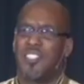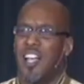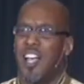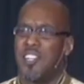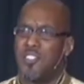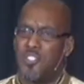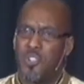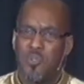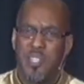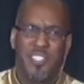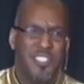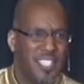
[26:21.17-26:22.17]
on
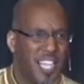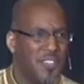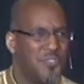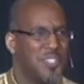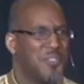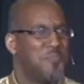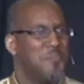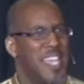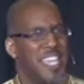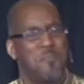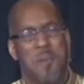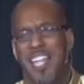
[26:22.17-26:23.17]
doing stuff to
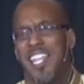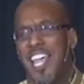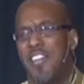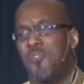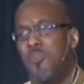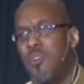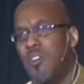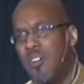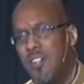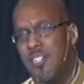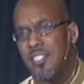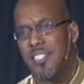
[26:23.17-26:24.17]
make my life work.
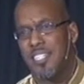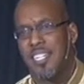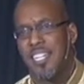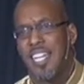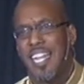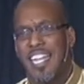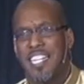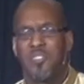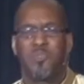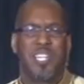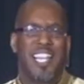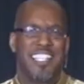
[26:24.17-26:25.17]
And I didn't
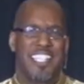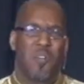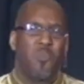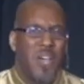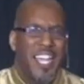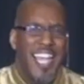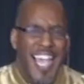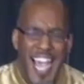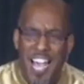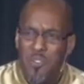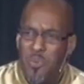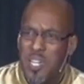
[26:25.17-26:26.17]
realize that when I
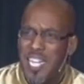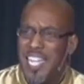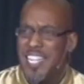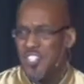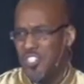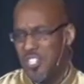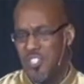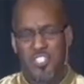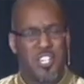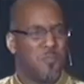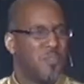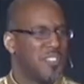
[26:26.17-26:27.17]
have a
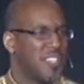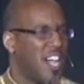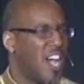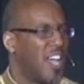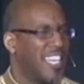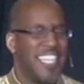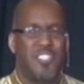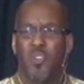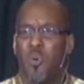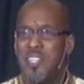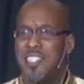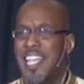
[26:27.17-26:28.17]
relationship with God, it's
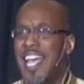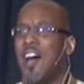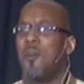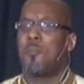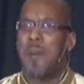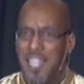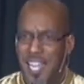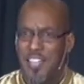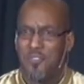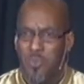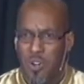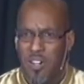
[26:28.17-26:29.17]
going to help my life
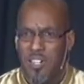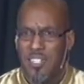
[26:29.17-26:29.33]
work.